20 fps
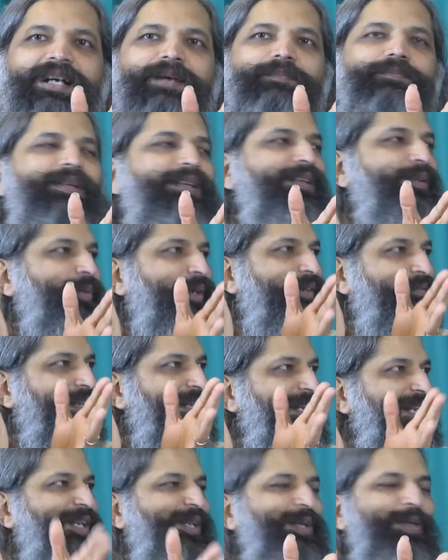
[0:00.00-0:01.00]
couple who are
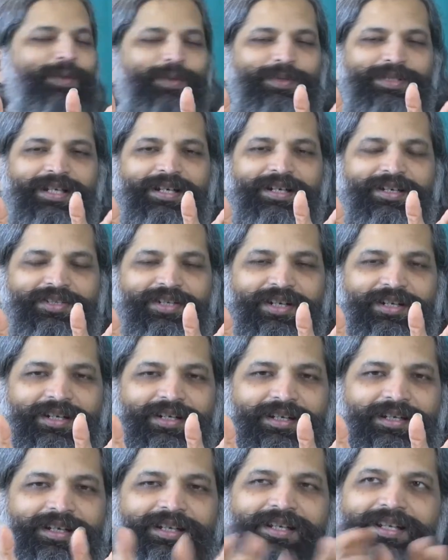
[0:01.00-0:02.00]
very close
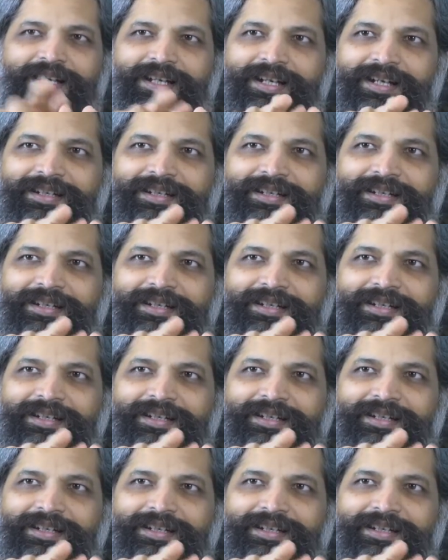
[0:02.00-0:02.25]
energetically